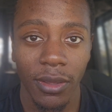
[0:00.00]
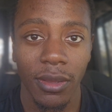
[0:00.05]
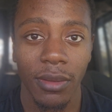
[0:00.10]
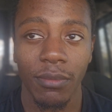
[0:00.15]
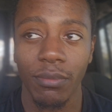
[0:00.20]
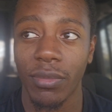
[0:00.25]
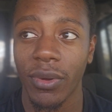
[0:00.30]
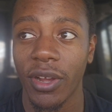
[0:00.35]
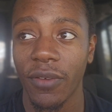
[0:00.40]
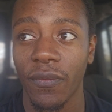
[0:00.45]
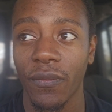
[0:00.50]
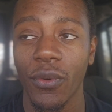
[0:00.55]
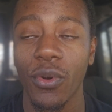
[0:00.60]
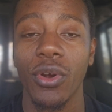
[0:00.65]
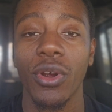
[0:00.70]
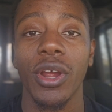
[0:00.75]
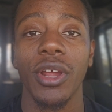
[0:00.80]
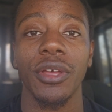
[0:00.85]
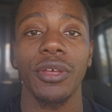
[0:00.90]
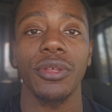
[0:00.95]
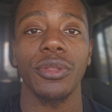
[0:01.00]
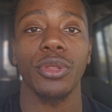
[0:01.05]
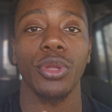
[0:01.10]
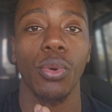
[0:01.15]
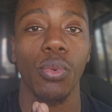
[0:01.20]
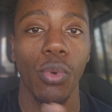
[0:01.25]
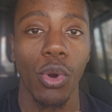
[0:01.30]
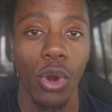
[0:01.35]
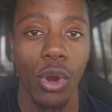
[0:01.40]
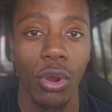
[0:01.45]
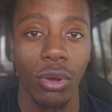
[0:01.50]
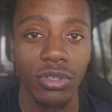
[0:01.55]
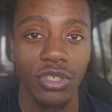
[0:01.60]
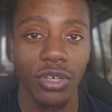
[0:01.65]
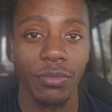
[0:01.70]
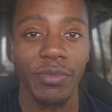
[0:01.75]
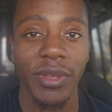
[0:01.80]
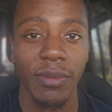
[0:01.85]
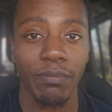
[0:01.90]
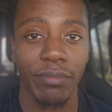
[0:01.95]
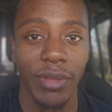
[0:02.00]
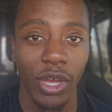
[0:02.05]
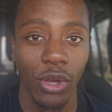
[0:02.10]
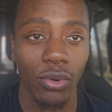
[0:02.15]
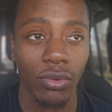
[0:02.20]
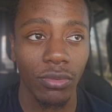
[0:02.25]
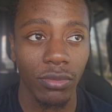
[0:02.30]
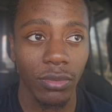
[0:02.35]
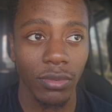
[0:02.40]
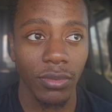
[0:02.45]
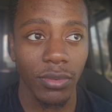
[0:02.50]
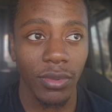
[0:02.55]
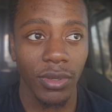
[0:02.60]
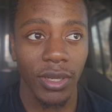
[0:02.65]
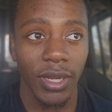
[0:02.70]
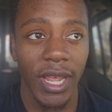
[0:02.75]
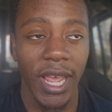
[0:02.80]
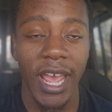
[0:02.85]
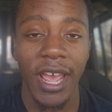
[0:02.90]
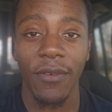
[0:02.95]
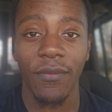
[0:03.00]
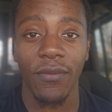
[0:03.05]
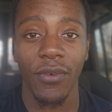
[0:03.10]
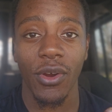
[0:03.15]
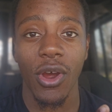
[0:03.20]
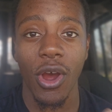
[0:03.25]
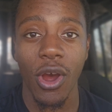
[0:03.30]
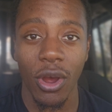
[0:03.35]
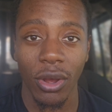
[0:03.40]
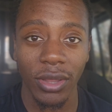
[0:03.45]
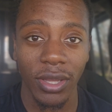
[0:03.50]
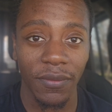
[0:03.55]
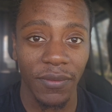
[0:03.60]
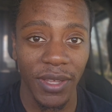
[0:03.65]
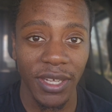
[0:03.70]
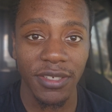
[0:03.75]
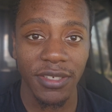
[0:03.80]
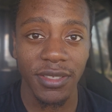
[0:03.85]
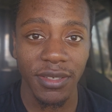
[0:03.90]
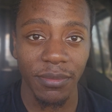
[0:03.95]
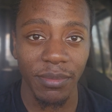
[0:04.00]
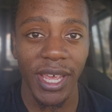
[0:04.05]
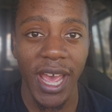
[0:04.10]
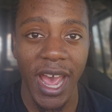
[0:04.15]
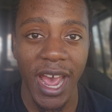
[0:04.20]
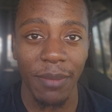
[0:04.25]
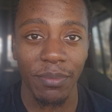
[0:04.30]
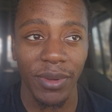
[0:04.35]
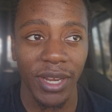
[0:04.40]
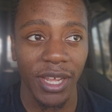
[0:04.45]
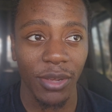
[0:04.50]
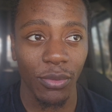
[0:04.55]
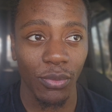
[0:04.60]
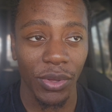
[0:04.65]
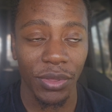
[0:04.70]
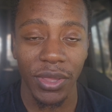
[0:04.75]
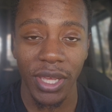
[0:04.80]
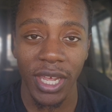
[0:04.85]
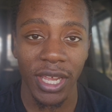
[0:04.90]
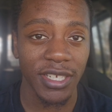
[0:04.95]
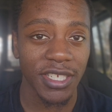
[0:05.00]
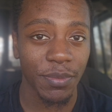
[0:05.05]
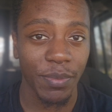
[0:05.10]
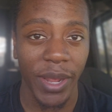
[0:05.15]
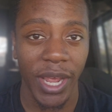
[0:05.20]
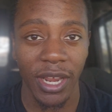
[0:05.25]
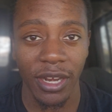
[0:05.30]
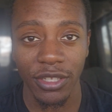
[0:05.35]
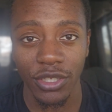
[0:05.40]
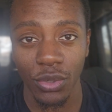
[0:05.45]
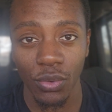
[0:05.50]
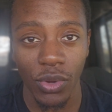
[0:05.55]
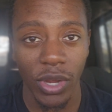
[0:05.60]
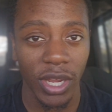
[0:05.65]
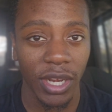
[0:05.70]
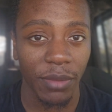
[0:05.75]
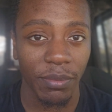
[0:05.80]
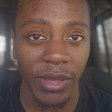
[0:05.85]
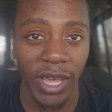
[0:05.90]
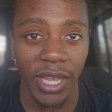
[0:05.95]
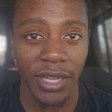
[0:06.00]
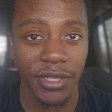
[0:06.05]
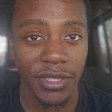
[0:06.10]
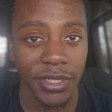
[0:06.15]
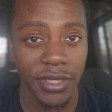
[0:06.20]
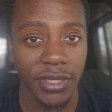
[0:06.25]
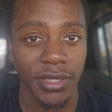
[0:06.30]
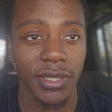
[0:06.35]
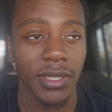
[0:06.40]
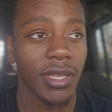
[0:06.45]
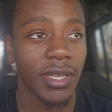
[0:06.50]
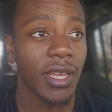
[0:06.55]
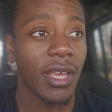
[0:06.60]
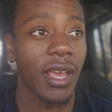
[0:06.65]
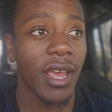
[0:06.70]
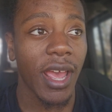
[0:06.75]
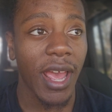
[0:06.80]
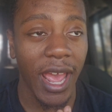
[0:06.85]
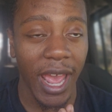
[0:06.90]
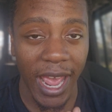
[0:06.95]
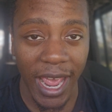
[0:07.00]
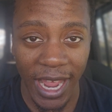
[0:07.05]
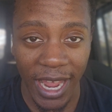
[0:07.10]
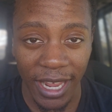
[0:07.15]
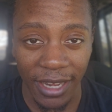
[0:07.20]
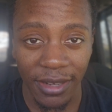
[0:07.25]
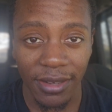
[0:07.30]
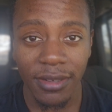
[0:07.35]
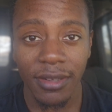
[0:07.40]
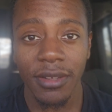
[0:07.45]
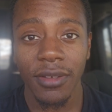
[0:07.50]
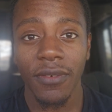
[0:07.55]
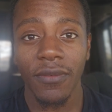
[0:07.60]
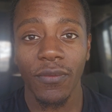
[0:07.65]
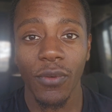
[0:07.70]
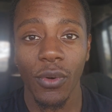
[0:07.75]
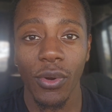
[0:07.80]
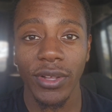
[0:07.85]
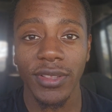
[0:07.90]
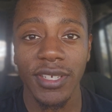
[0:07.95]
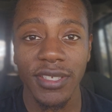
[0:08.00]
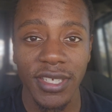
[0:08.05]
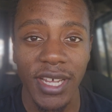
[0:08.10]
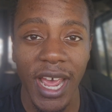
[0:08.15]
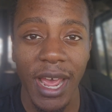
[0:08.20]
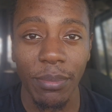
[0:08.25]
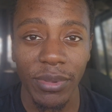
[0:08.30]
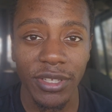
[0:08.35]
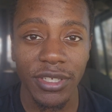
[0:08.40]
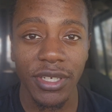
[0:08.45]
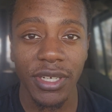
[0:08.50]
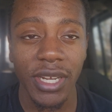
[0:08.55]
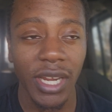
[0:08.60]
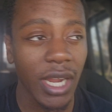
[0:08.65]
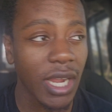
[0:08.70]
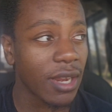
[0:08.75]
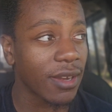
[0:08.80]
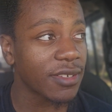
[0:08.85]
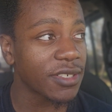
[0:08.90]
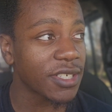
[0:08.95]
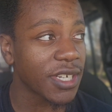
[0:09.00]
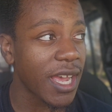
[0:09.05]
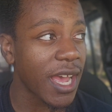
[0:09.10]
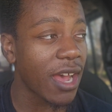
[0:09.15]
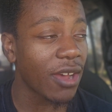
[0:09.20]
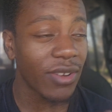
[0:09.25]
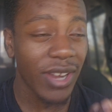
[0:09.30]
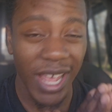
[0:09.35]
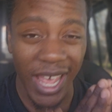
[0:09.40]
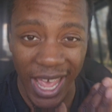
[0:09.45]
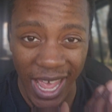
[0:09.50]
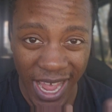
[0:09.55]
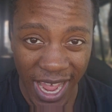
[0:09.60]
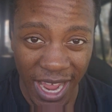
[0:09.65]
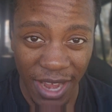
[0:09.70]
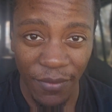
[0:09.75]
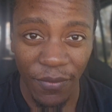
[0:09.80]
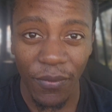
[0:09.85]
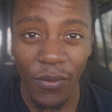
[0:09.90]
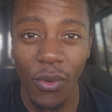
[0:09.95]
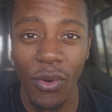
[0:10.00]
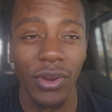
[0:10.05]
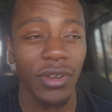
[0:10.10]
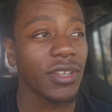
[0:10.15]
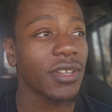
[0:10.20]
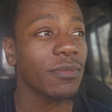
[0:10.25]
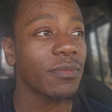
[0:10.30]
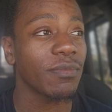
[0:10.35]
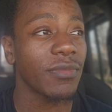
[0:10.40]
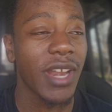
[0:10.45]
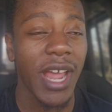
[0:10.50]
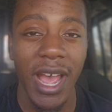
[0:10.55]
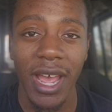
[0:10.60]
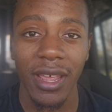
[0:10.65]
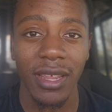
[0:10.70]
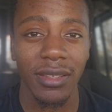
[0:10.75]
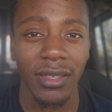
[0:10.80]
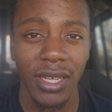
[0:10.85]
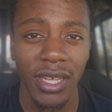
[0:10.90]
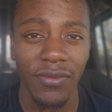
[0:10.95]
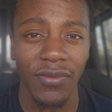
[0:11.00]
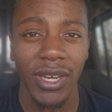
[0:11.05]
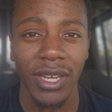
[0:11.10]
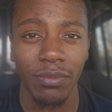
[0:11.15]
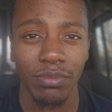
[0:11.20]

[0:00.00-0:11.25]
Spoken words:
But for the world to be built, and for all of this to be happening within a span of 200 pages, and for it to tap into your inner child, and for it to not leave any